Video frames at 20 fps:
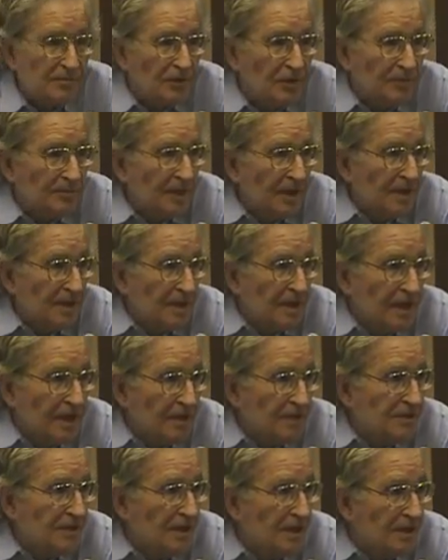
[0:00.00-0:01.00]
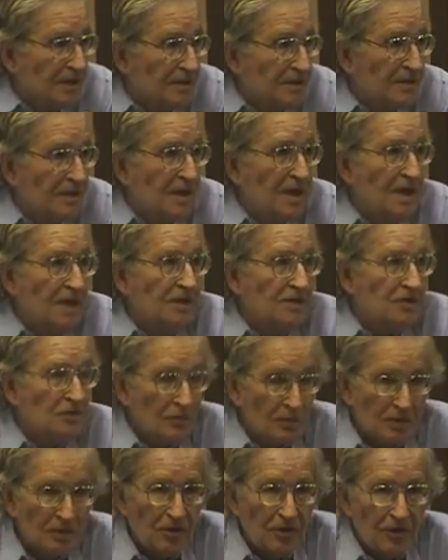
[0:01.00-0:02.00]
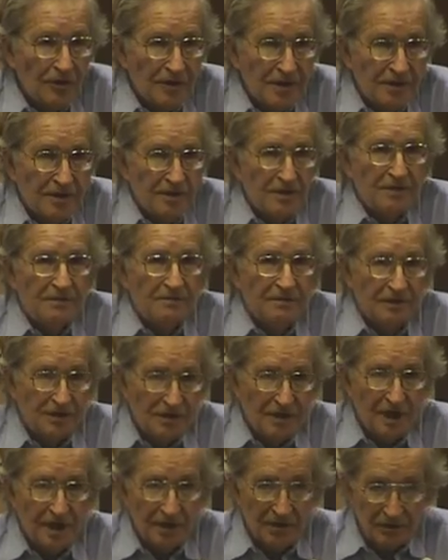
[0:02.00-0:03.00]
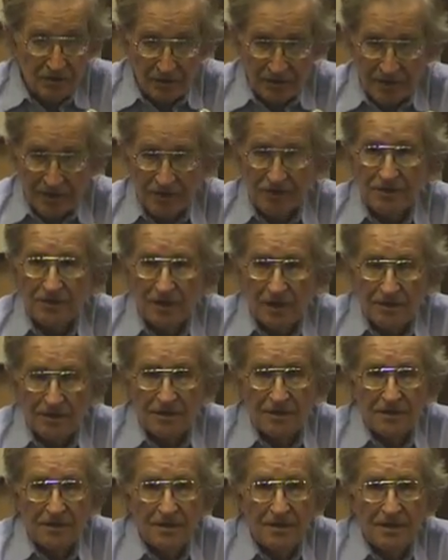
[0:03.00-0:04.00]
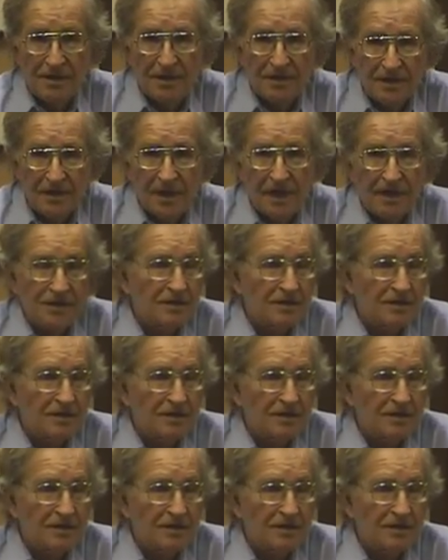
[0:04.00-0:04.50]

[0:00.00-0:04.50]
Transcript: So we'll decide to call this just international terrorism, not